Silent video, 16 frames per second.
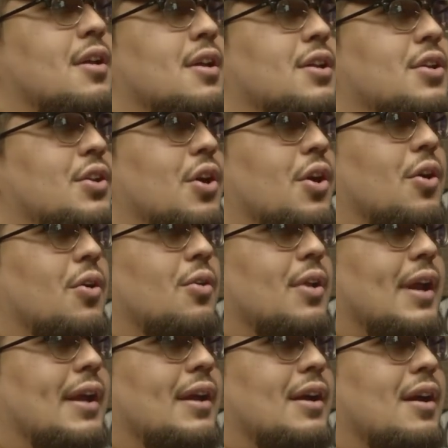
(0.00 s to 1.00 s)
you know,
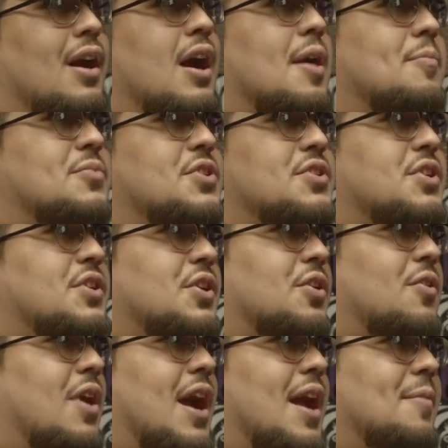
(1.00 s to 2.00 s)
like, I'm just gonna cry.